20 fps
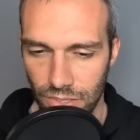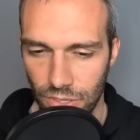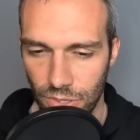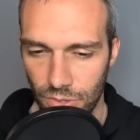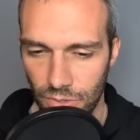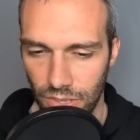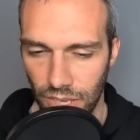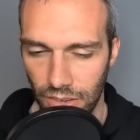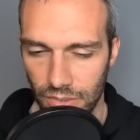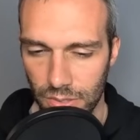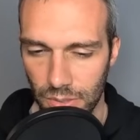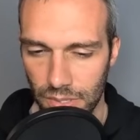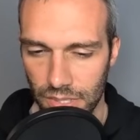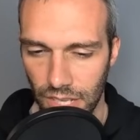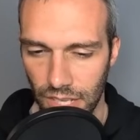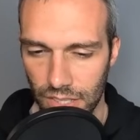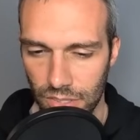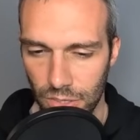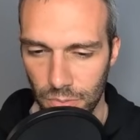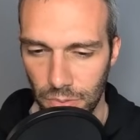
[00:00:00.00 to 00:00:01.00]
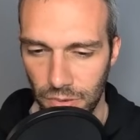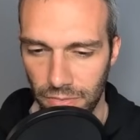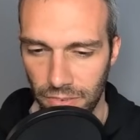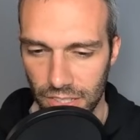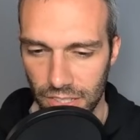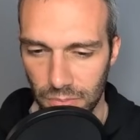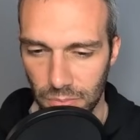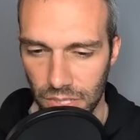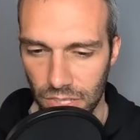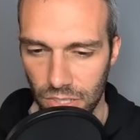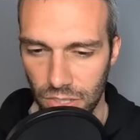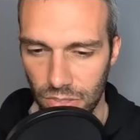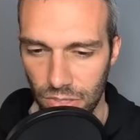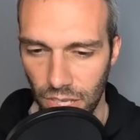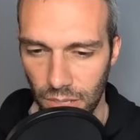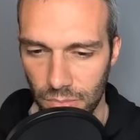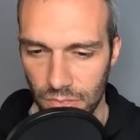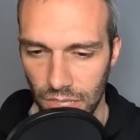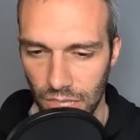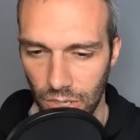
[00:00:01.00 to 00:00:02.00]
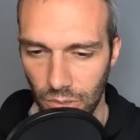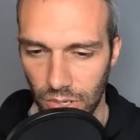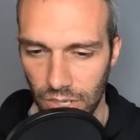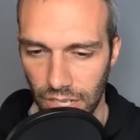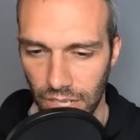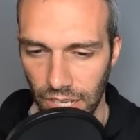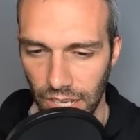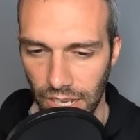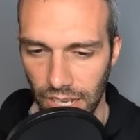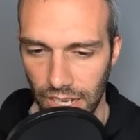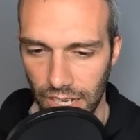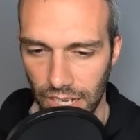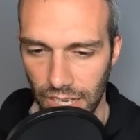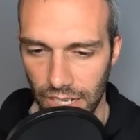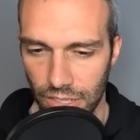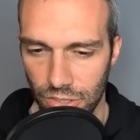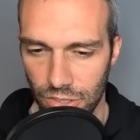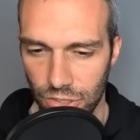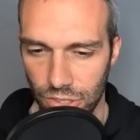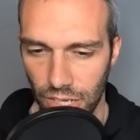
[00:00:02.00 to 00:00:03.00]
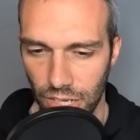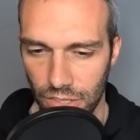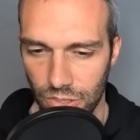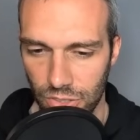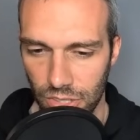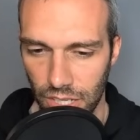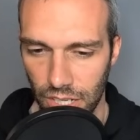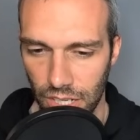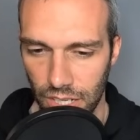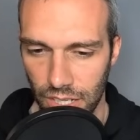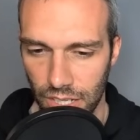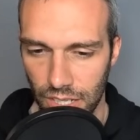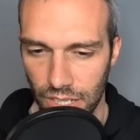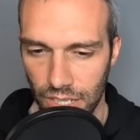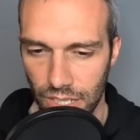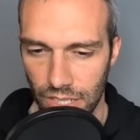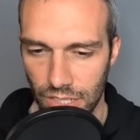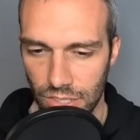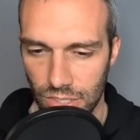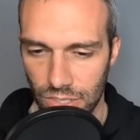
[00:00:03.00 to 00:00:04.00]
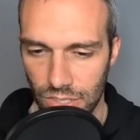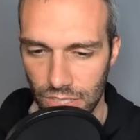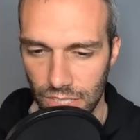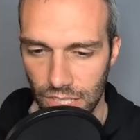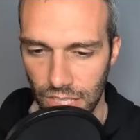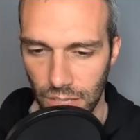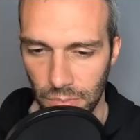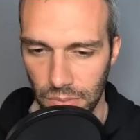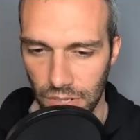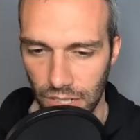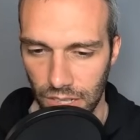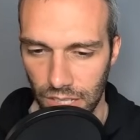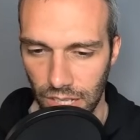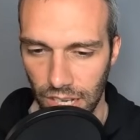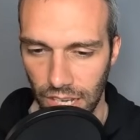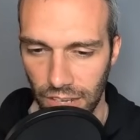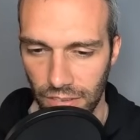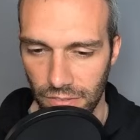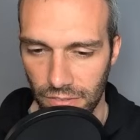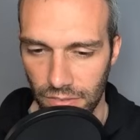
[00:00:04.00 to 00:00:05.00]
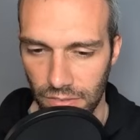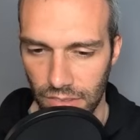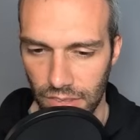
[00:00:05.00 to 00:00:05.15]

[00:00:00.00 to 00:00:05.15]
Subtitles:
I was going to say super effective, but 2 times lowered and undercharge there just to keep it alive.